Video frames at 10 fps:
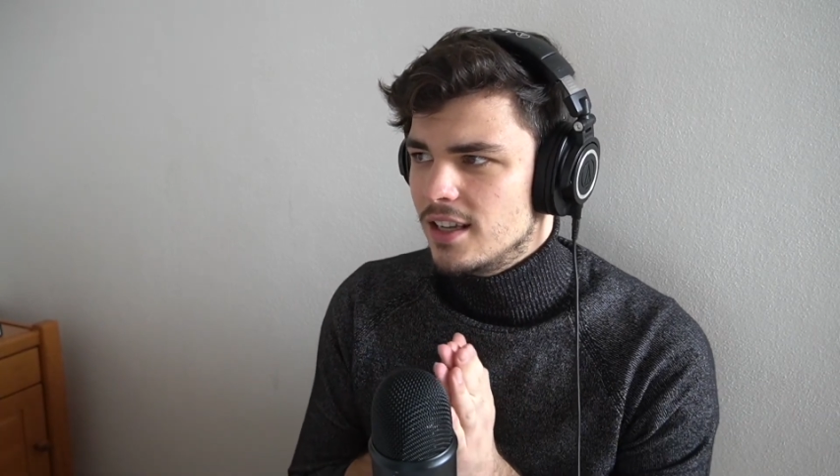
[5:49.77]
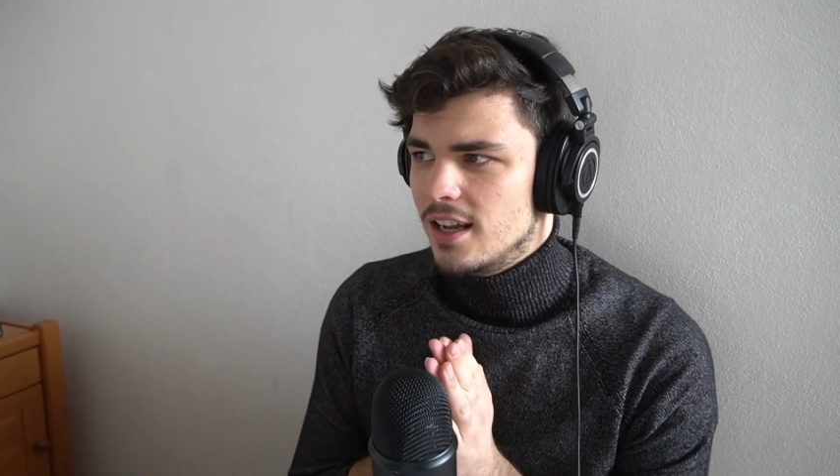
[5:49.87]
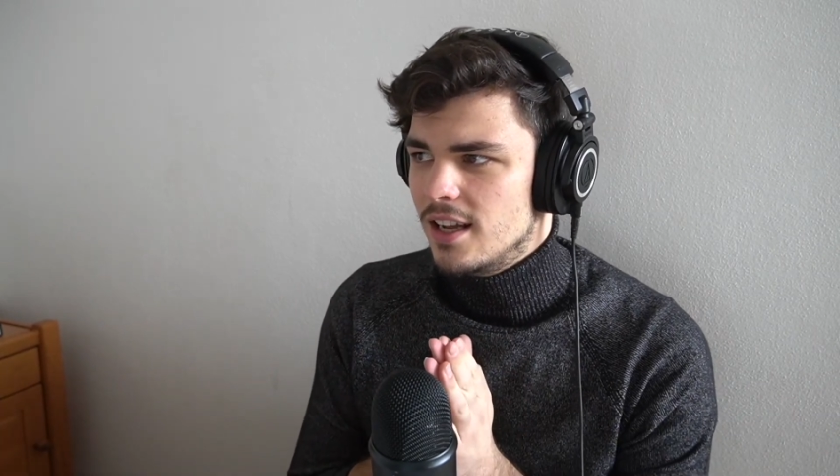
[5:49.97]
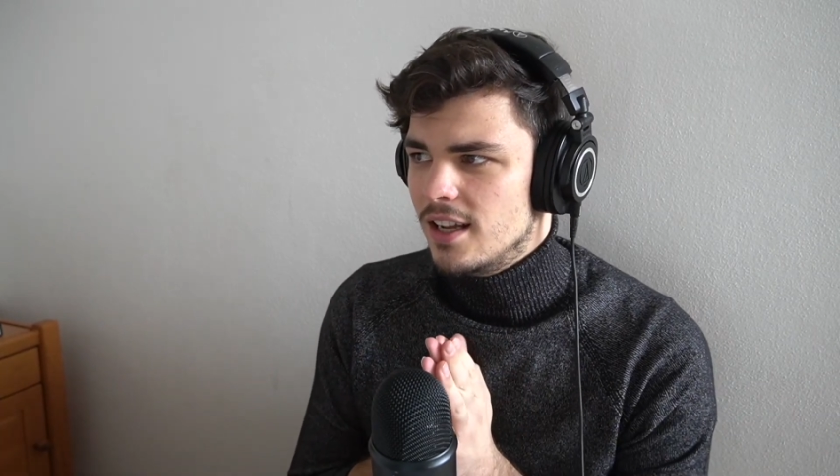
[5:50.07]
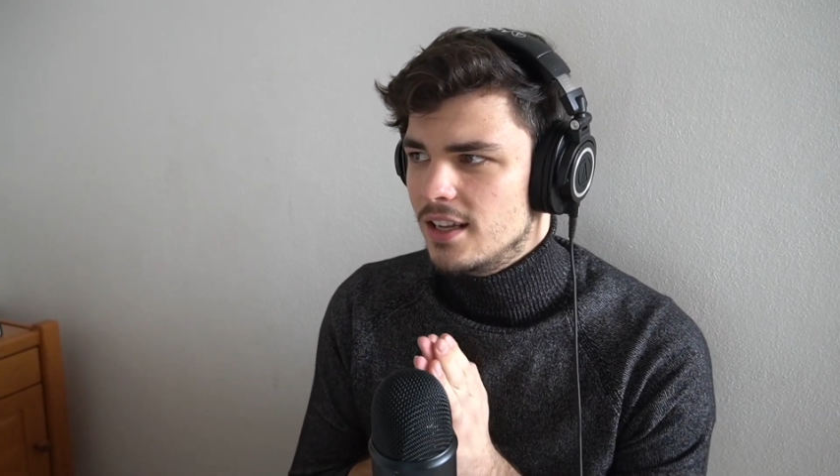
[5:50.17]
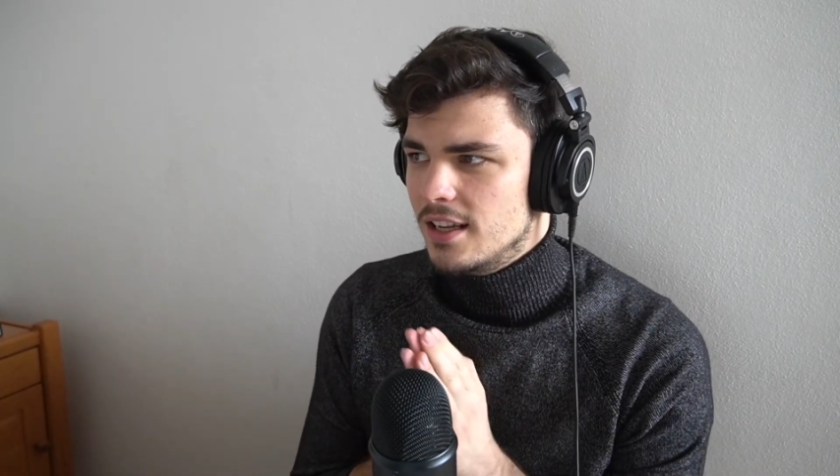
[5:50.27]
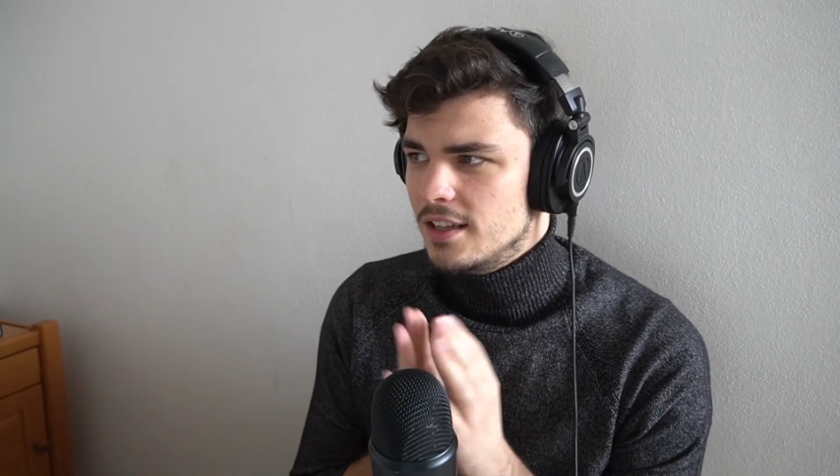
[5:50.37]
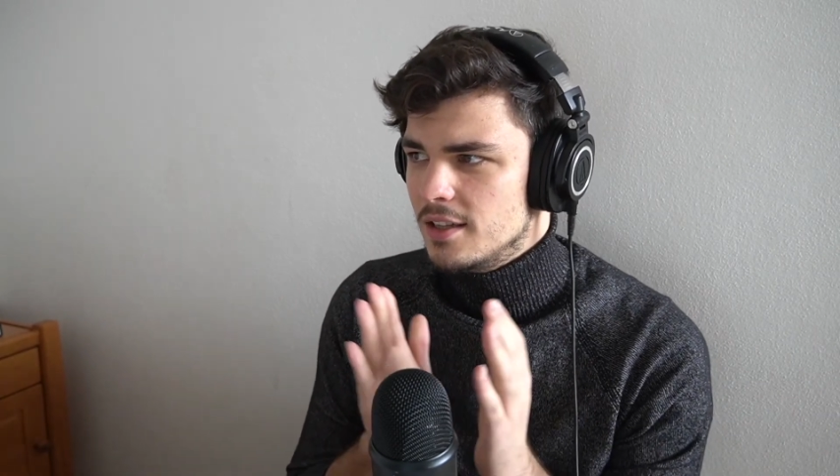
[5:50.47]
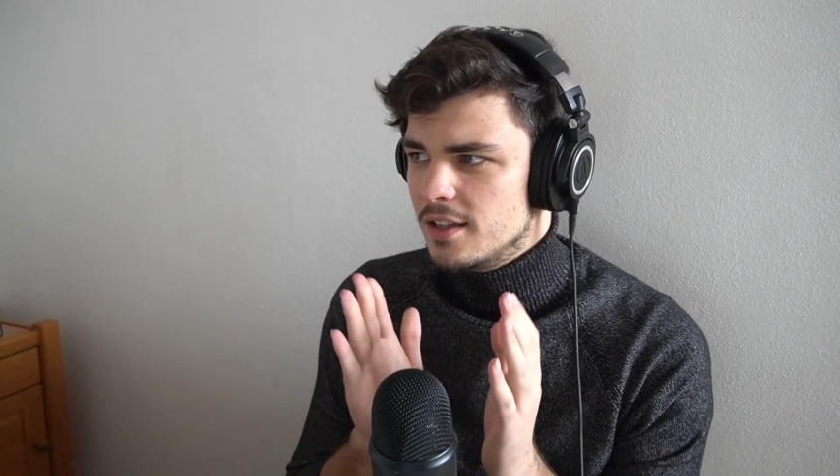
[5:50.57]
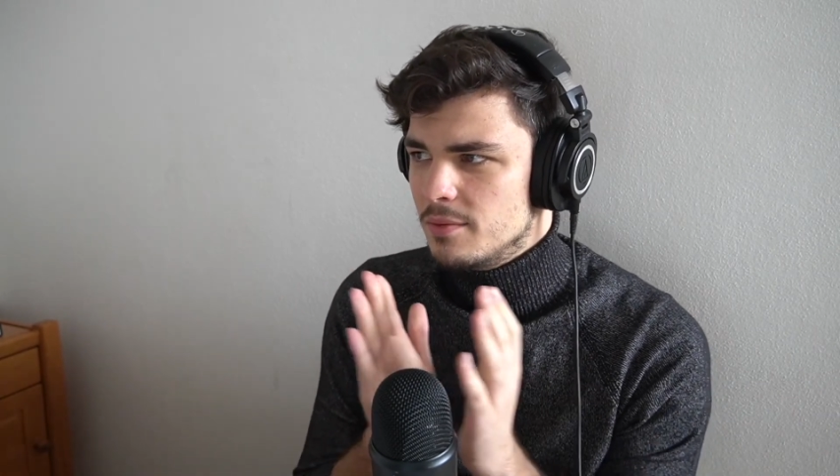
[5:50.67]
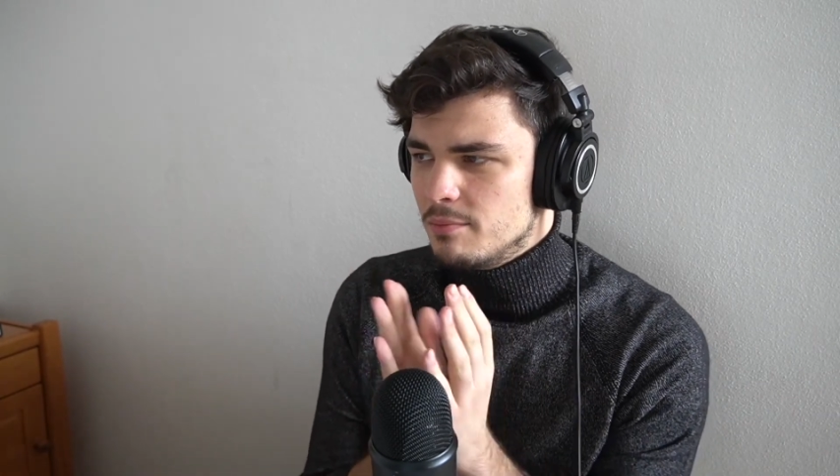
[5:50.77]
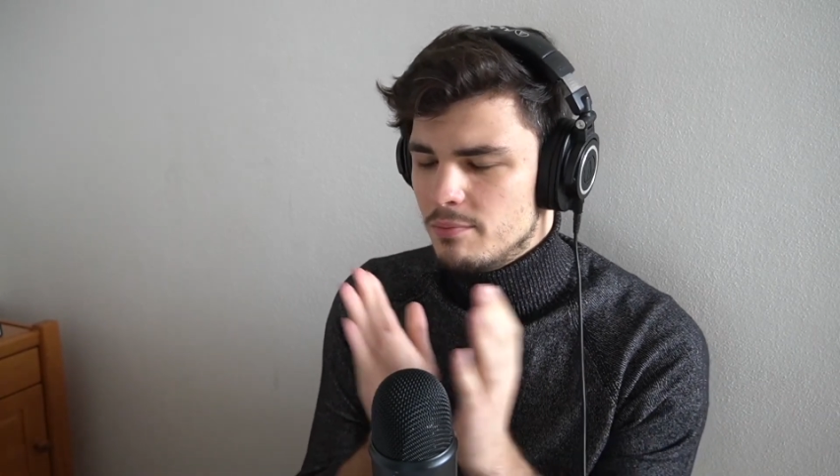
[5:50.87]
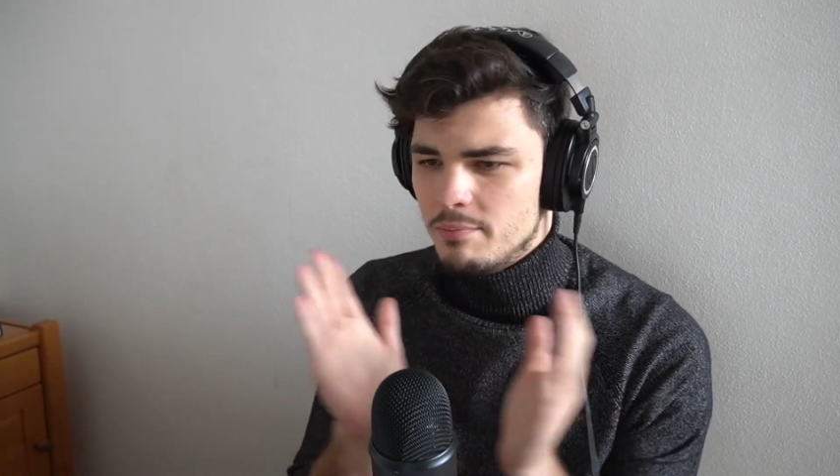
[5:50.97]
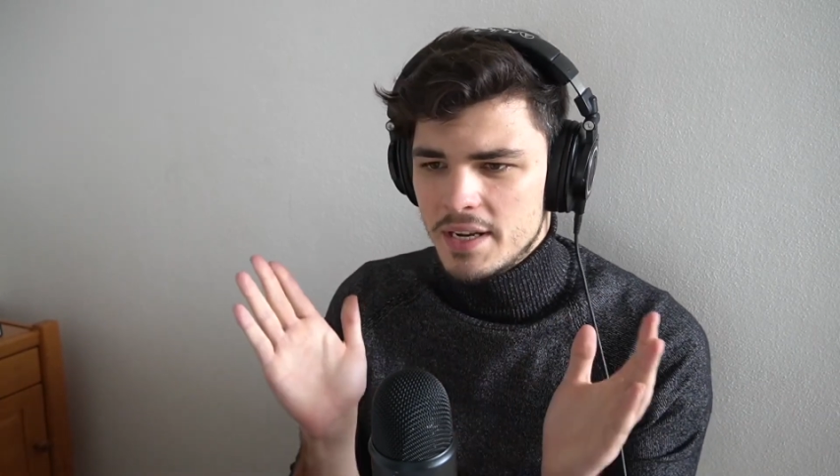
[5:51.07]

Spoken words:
and the